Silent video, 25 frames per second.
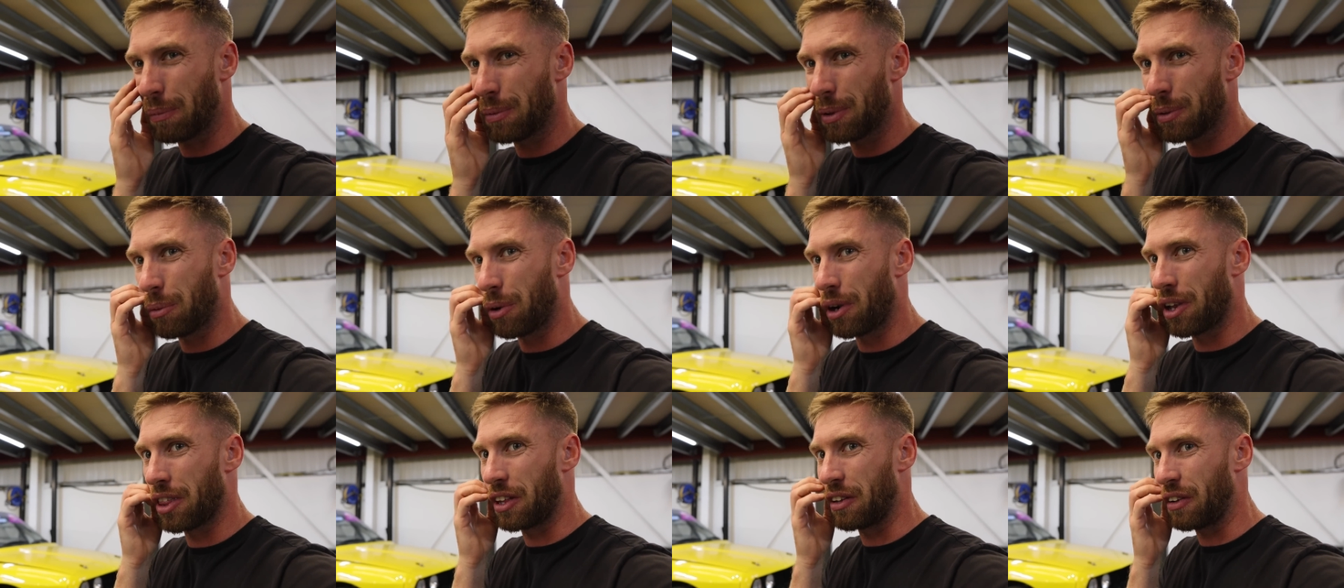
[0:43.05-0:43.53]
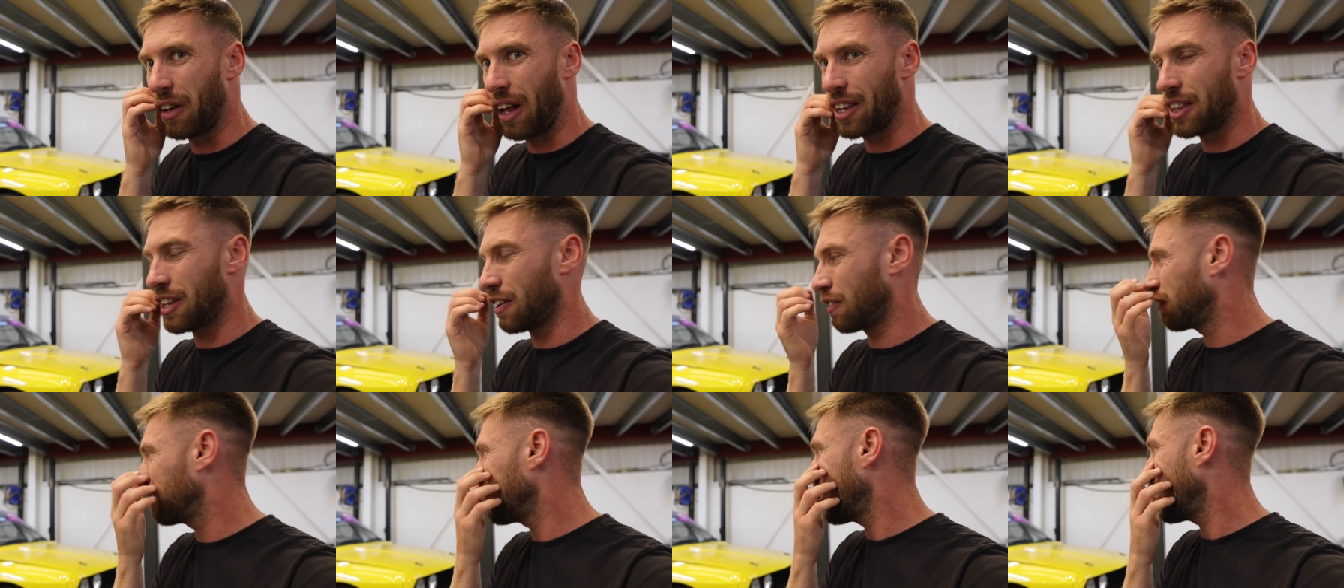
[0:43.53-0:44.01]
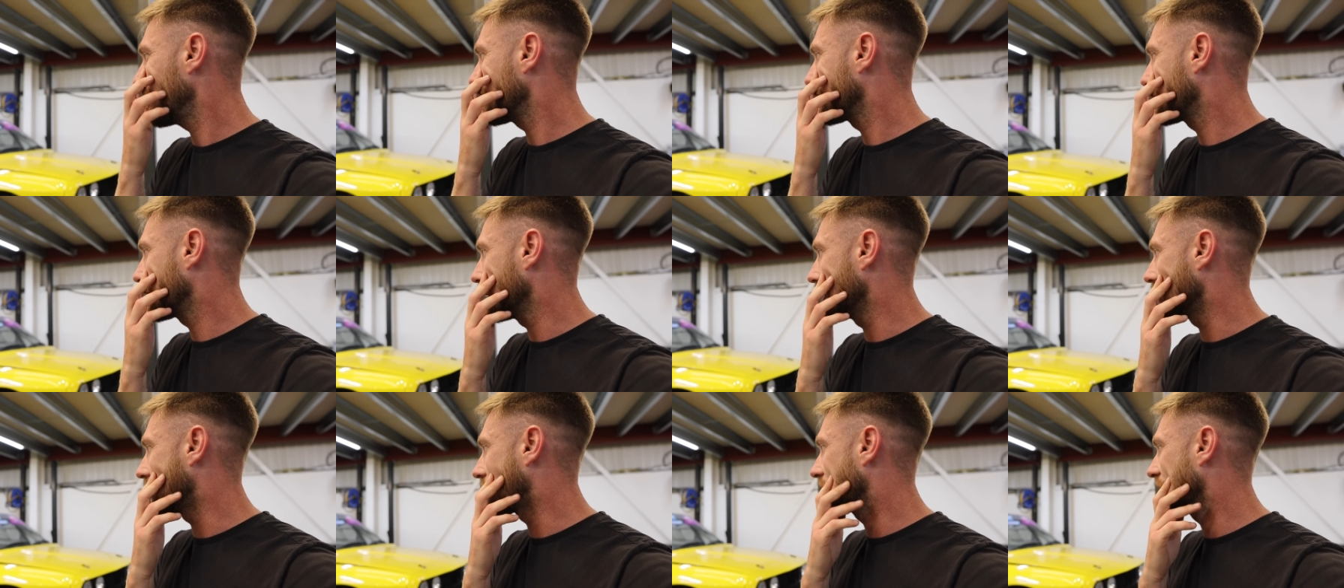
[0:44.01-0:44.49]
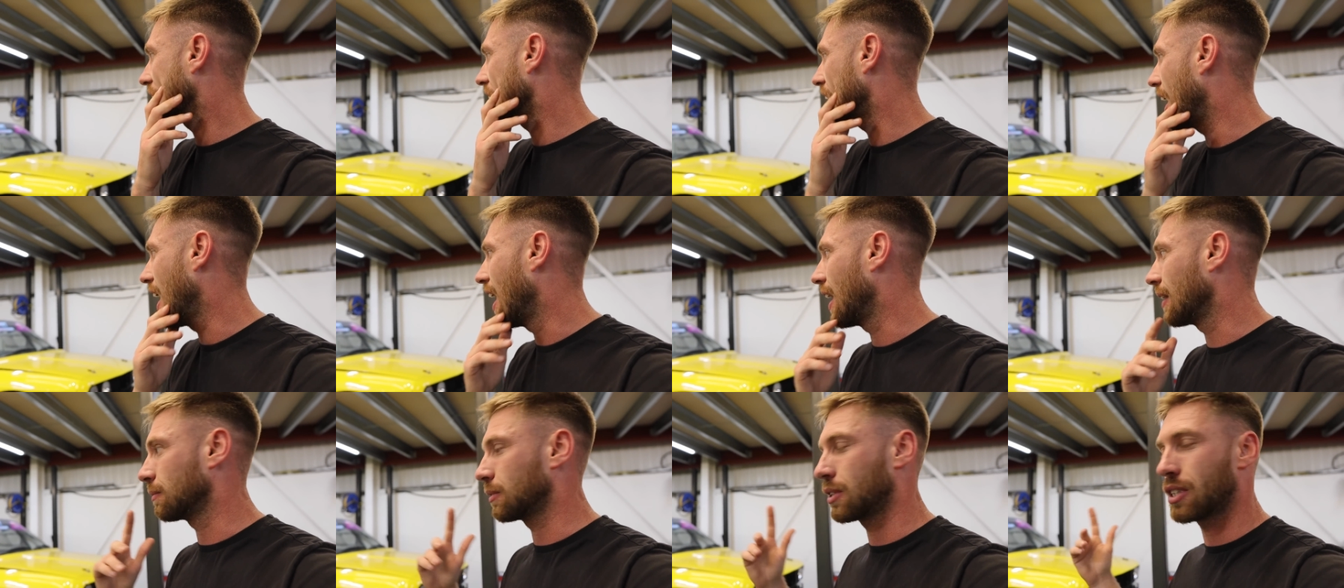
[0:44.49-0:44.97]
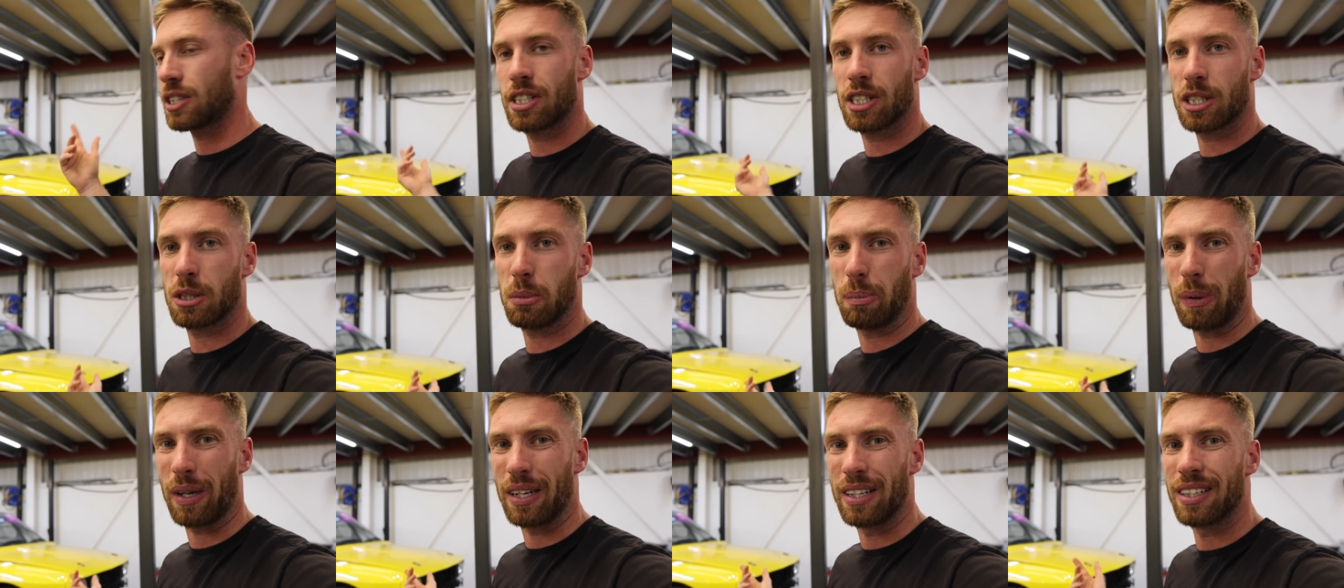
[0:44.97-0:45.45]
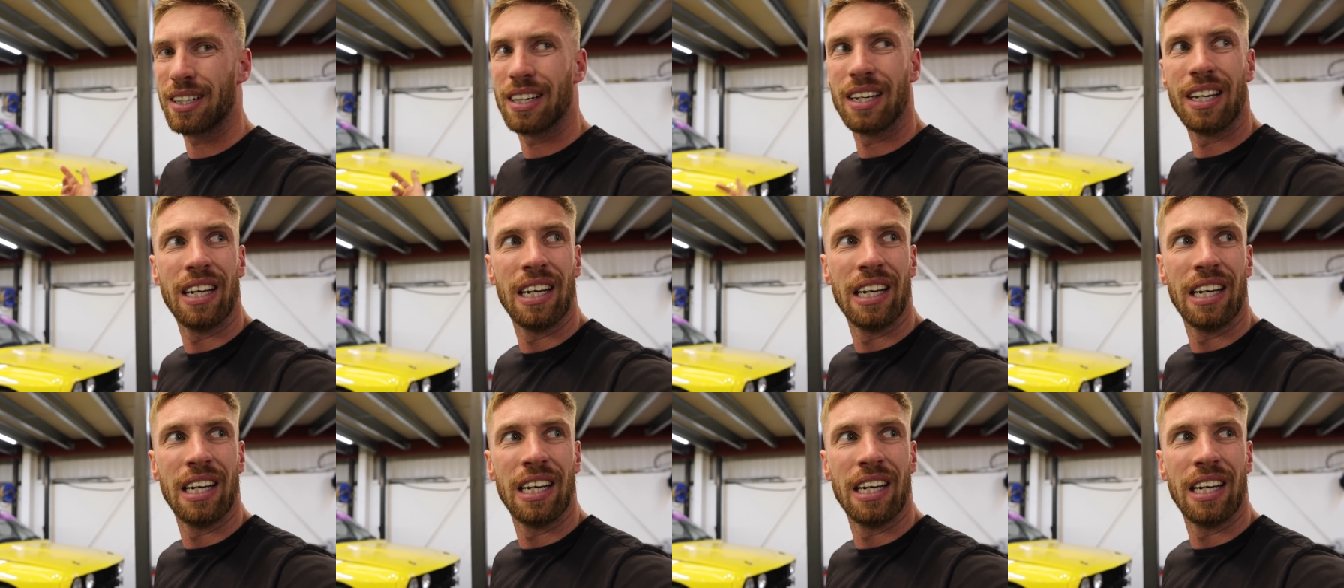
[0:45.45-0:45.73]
one of the fastest times this has been